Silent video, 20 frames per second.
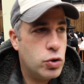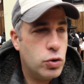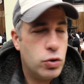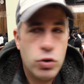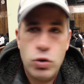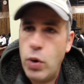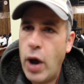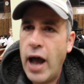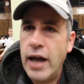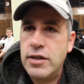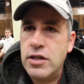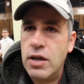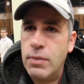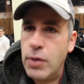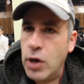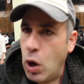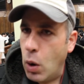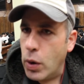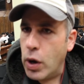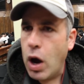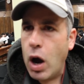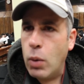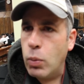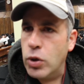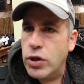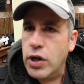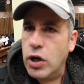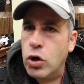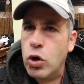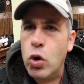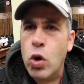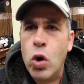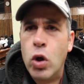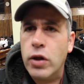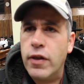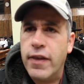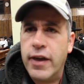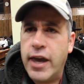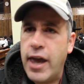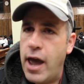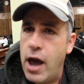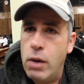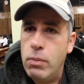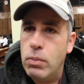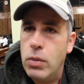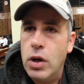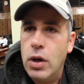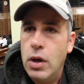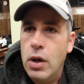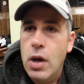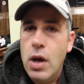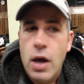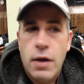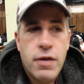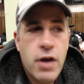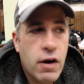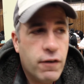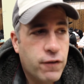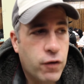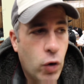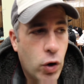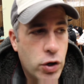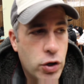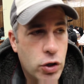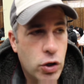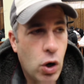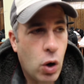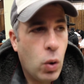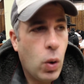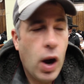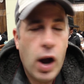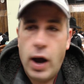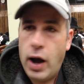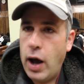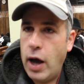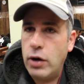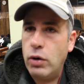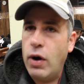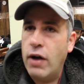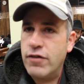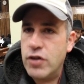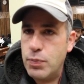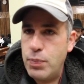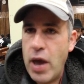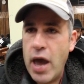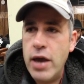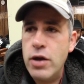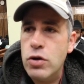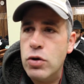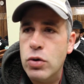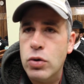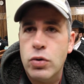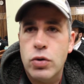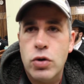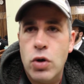you had something going on with the girl in the camp, therefore, I don't have to pay you,